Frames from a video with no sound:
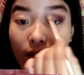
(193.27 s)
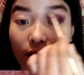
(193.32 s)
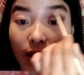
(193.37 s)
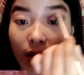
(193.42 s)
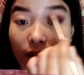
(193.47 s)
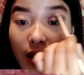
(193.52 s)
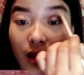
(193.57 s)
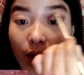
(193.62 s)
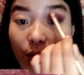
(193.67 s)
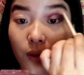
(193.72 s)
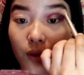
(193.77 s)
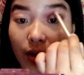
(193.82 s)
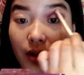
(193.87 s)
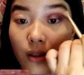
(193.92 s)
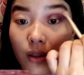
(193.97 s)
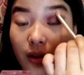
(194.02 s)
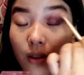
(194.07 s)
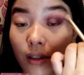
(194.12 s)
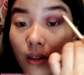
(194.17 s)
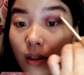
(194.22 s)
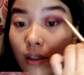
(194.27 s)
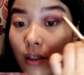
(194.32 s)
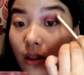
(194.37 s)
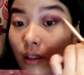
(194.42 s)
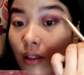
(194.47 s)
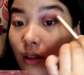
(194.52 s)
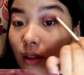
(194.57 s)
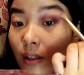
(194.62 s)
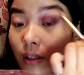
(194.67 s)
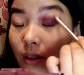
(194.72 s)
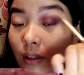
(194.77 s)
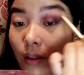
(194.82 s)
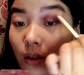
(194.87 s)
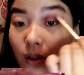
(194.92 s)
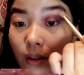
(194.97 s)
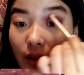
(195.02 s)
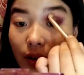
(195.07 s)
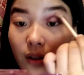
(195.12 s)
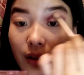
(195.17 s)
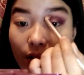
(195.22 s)
the outer
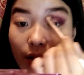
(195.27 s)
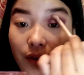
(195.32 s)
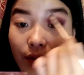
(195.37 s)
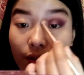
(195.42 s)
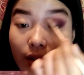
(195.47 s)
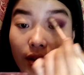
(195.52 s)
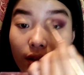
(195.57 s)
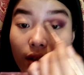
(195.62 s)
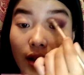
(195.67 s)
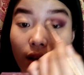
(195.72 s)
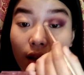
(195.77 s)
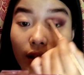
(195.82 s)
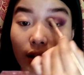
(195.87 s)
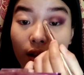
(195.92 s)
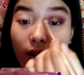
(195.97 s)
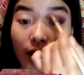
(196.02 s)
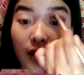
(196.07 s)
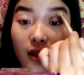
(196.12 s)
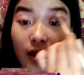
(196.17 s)
corner of this eye.